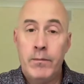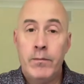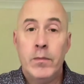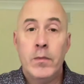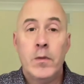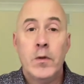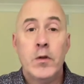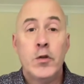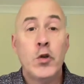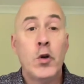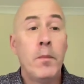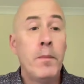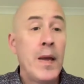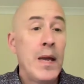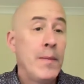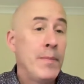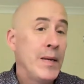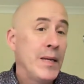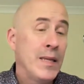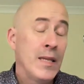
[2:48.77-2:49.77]
So
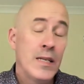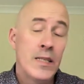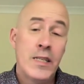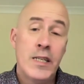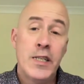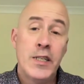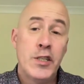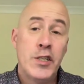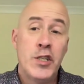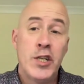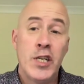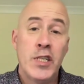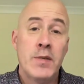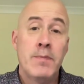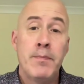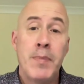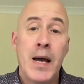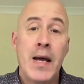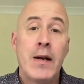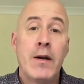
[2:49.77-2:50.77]
maybe this is
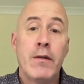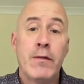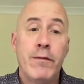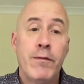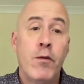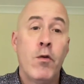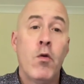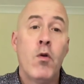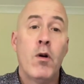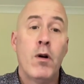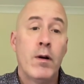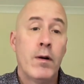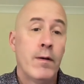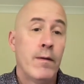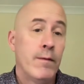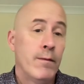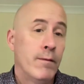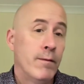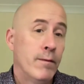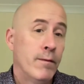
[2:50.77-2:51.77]
just better for
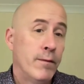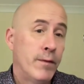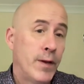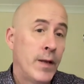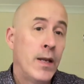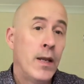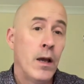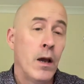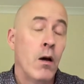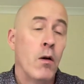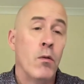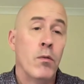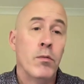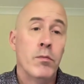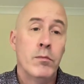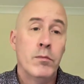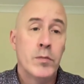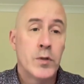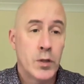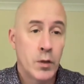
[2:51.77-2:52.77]
video.
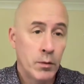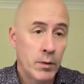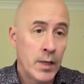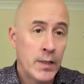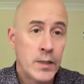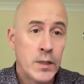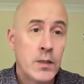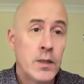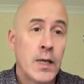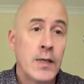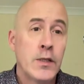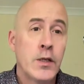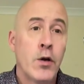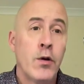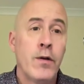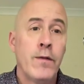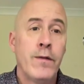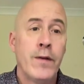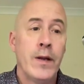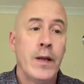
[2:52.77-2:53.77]
So let's go
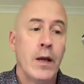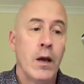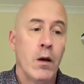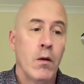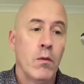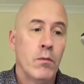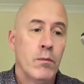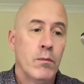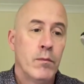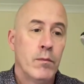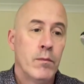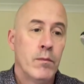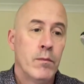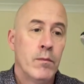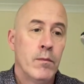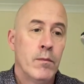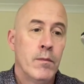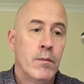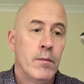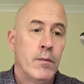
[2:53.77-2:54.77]
to video.
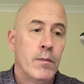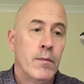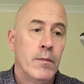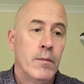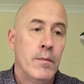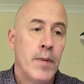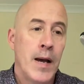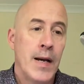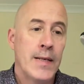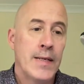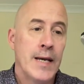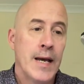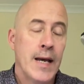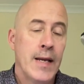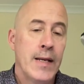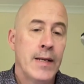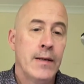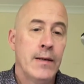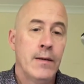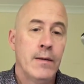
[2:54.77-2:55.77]
Back to edit.